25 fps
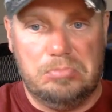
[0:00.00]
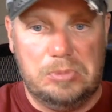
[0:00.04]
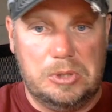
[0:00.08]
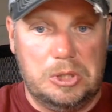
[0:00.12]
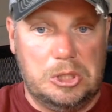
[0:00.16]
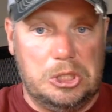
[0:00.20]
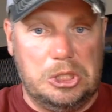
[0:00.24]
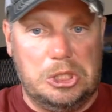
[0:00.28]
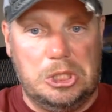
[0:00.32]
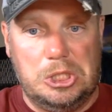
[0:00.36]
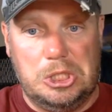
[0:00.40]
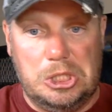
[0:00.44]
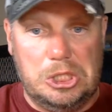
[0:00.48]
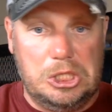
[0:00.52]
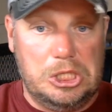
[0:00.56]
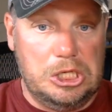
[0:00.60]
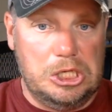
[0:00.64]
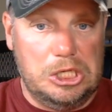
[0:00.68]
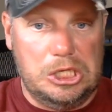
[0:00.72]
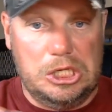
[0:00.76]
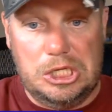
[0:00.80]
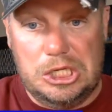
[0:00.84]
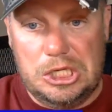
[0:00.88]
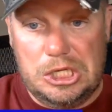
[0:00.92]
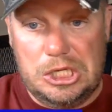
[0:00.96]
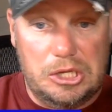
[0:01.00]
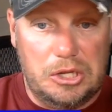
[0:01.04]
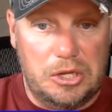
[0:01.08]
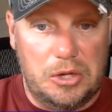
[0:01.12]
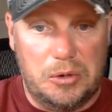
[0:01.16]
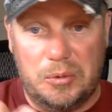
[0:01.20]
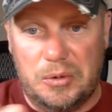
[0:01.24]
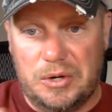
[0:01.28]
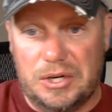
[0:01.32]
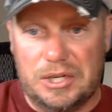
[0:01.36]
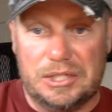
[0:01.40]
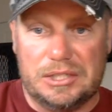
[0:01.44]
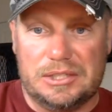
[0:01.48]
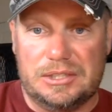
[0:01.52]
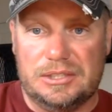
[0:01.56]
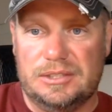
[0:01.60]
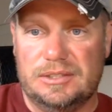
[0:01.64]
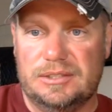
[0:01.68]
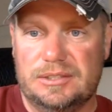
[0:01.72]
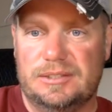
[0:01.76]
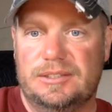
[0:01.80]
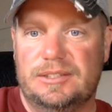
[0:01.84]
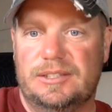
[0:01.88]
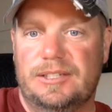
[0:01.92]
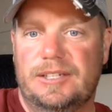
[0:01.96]
See how that works?
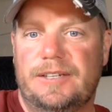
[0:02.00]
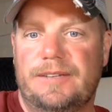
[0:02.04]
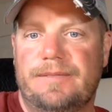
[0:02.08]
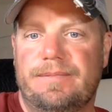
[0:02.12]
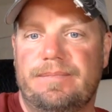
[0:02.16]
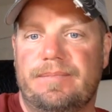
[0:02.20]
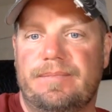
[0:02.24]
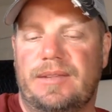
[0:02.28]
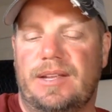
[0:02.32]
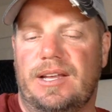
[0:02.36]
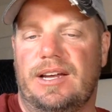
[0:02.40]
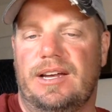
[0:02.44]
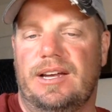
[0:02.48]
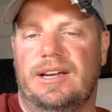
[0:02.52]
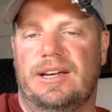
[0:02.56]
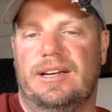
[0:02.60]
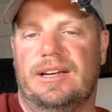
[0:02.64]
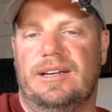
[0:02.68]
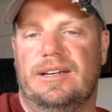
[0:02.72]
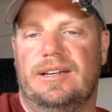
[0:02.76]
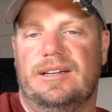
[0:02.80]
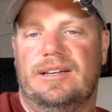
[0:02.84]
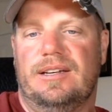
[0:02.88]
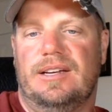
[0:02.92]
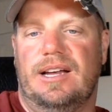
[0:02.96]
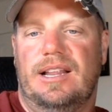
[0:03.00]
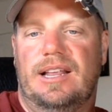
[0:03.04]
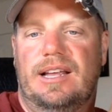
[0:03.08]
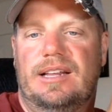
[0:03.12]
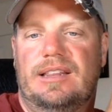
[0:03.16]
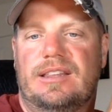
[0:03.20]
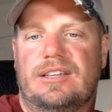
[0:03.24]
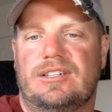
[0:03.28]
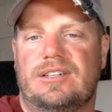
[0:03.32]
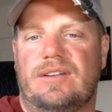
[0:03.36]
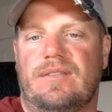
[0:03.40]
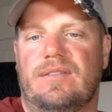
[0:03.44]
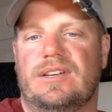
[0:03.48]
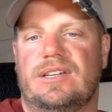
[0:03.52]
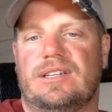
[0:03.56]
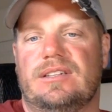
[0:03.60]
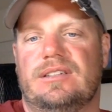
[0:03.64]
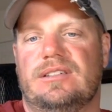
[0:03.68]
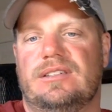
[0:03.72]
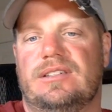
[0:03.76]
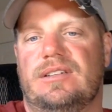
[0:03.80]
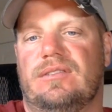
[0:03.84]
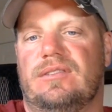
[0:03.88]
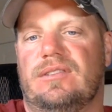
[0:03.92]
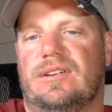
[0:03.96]
I like the Chevy
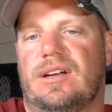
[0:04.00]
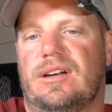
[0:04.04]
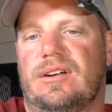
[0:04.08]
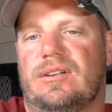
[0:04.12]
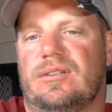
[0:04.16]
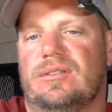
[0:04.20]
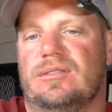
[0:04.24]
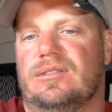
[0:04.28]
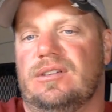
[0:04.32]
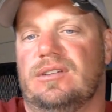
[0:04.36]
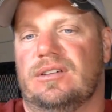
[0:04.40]
Silverado